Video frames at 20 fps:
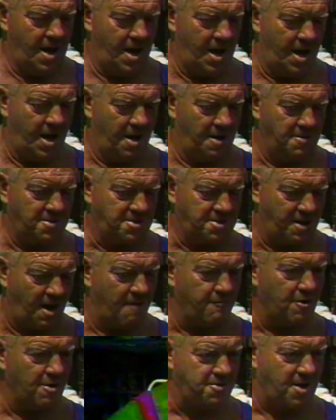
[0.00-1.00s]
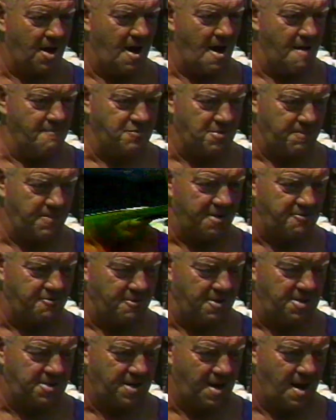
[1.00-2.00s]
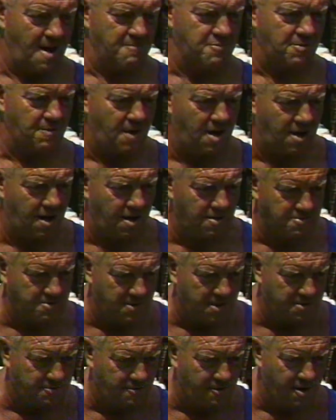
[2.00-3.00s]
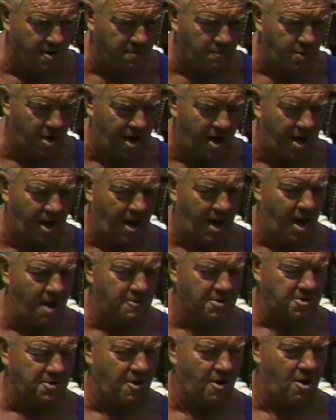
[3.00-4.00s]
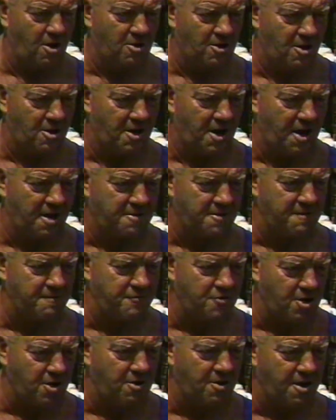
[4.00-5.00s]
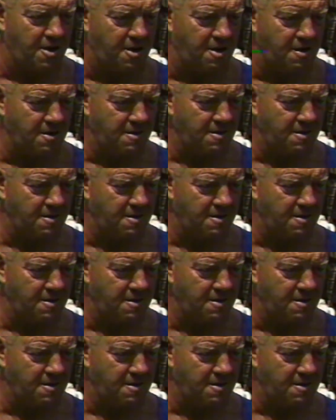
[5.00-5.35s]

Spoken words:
And several times, about 3 times while I was with Green Bay, I was called on active duty.